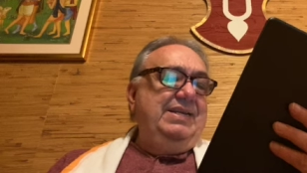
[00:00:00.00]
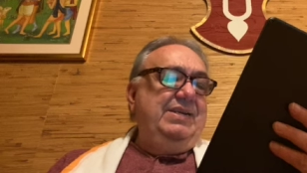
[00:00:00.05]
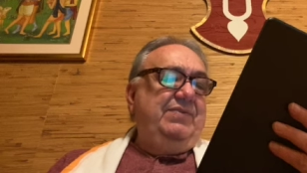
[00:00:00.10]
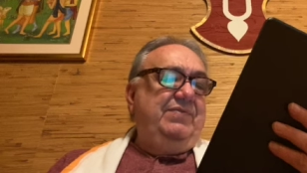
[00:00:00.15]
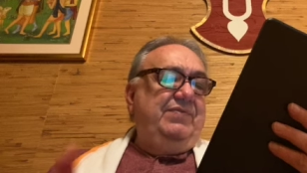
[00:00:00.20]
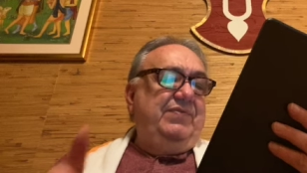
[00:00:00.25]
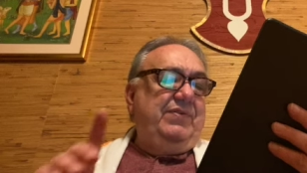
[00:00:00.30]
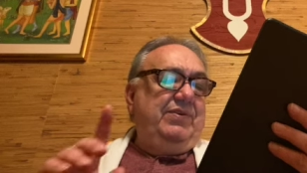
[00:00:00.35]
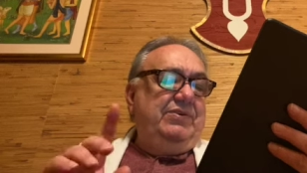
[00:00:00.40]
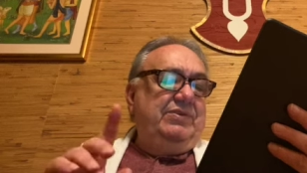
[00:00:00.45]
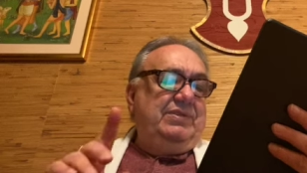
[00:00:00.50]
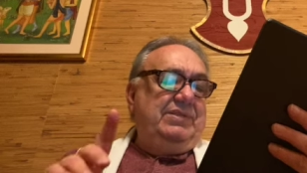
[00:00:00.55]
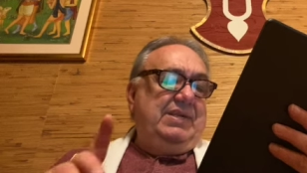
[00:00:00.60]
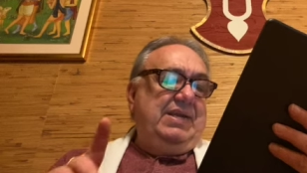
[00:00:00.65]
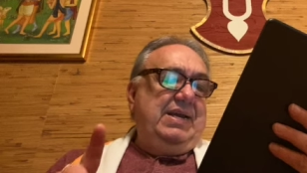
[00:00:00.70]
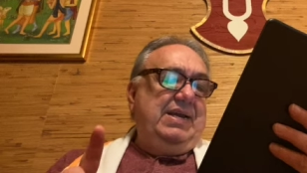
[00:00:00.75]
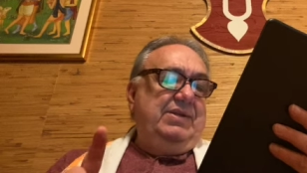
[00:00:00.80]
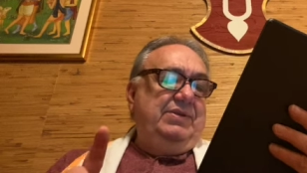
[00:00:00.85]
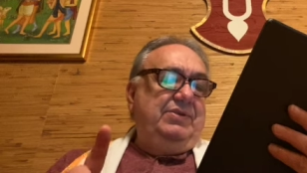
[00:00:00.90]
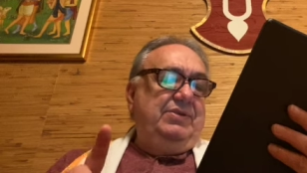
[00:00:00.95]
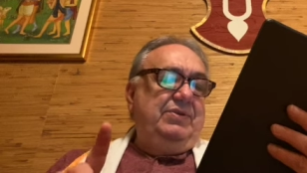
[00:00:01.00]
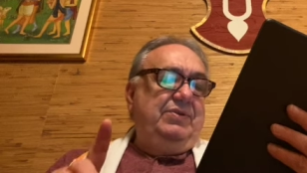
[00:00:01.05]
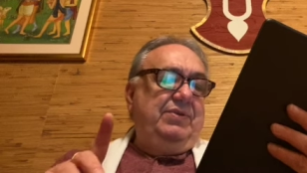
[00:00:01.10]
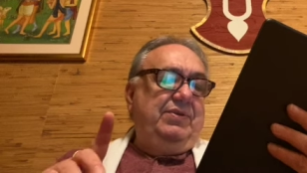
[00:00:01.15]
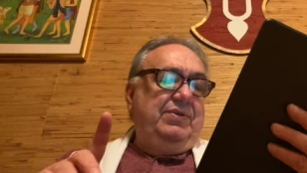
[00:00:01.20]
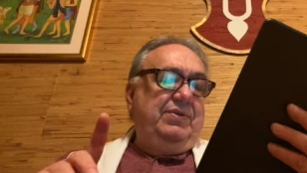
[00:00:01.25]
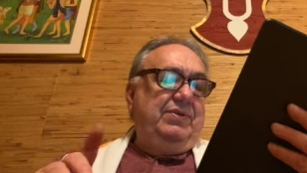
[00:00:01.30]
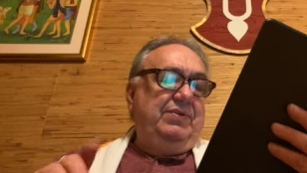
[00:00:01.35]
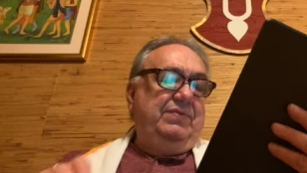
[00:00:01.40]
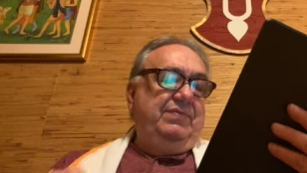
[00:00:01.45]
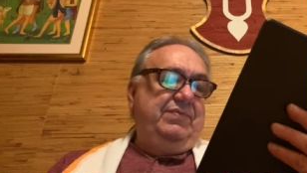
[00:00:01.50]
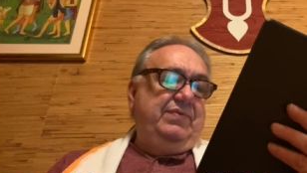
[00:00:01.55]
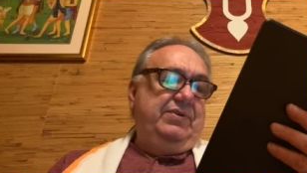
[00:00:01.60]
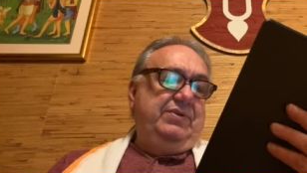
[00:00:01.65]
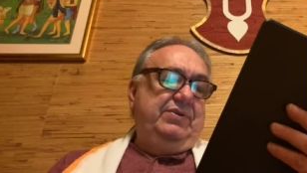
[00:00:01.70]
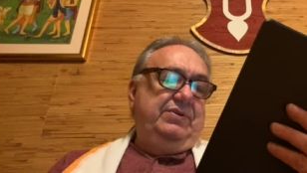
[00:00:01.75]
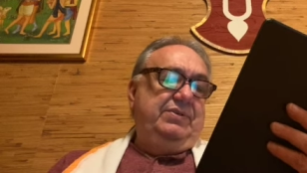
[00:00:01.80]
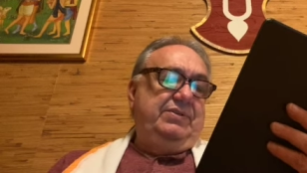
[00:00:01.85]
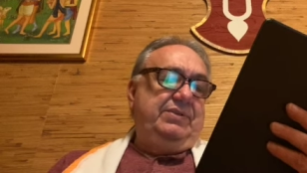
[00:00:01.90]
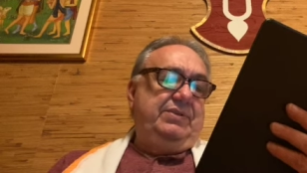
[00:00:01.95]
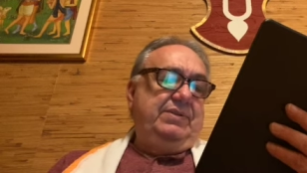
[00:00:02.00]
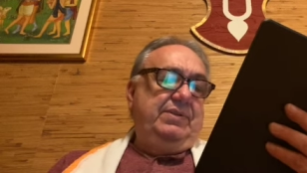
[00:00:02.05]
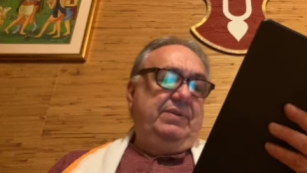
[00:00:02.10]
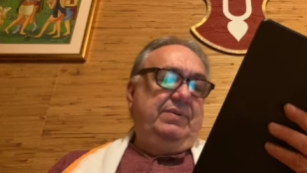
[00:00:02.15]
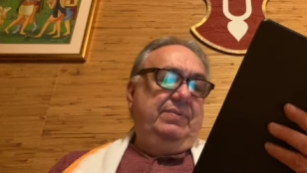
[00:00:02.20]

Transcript: the first canto, third verse.